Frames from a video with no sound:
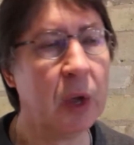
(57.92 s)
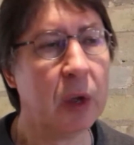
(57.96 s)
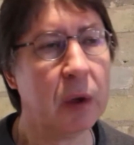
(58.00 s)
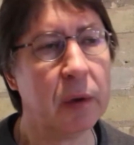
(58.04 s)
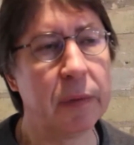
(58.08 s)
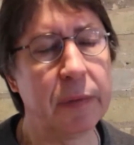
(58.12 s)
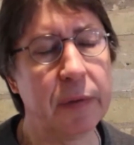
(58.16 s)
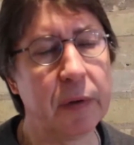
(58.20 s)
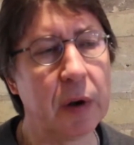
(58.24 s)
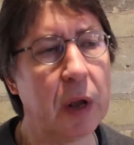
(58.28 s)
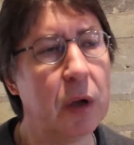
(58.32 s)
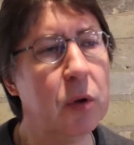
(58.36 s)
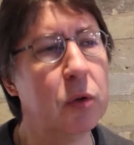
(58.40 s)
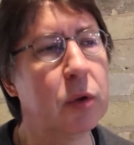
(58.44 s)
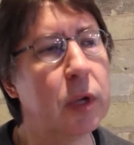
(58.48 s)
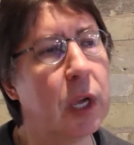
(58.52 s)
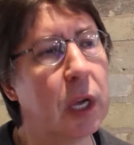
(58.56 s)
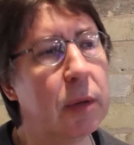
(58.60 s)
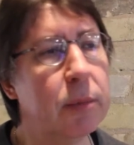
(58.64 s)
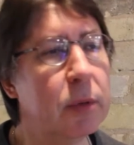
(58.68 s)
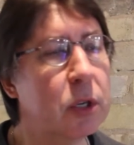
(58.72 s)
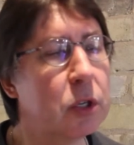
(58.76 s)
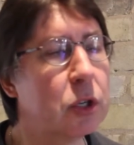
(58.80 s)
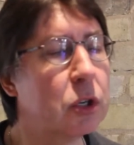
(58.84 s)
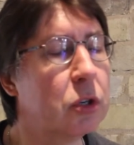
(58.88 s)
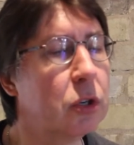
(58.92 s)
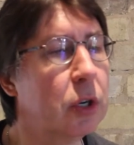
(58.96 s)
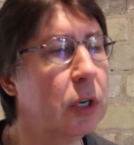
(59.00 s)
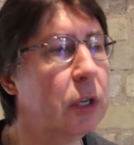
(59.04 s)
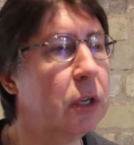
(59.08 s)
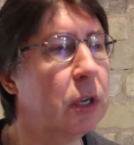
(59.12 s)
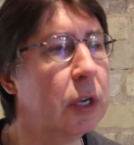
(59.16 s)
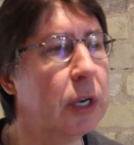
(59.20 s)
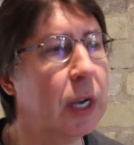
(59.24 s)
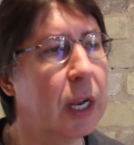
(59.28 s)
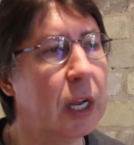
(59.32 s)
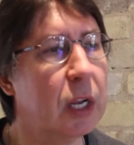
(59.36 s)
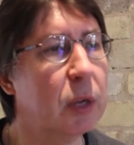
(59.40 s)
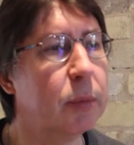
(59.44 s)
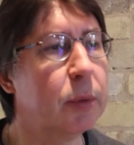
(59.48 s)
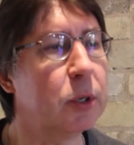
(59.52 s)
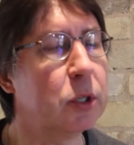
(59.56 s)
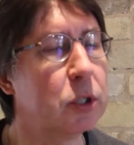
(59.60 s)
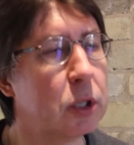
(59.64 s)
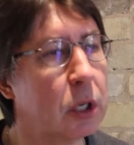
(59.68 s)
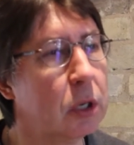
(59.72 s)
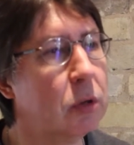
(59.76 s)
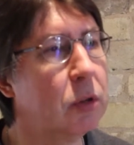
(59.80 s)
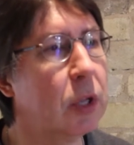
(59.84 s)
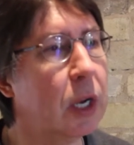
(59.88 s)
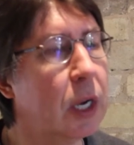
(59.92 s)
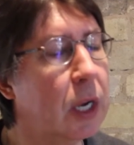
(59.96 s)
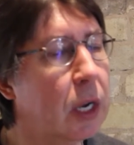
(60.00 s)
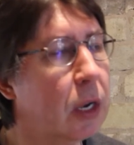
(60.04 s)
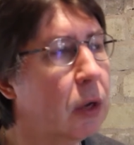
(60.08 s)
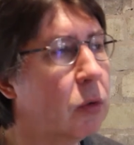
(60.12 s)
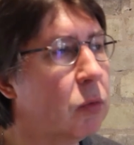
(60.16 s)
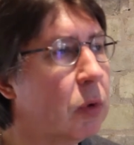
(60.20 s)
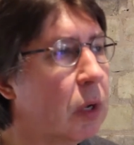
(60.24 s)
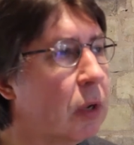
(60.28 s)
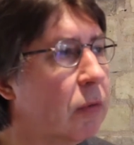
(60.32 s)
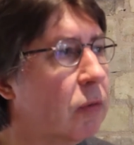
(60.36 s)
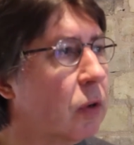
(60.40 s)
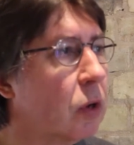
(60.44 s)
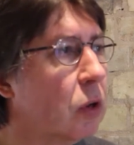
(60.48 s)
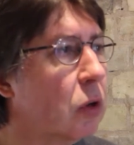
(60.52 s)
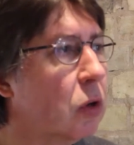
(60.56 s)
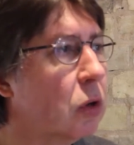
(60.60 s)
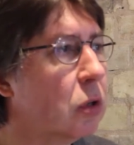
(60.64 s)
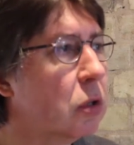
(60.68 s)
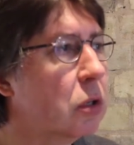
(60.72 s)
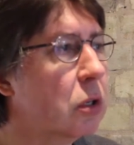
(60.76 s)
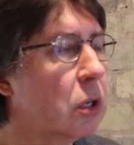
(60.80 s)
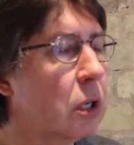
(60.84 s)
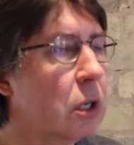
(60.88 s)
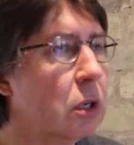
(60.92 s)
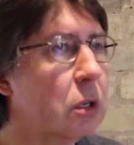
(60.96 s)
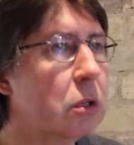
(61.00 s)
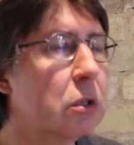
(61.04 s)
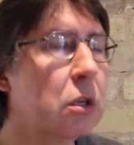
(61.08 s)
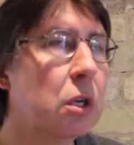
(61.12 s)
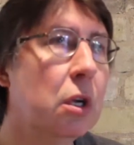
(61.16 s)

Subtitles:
Flow chemistry can help us do that. We've looked at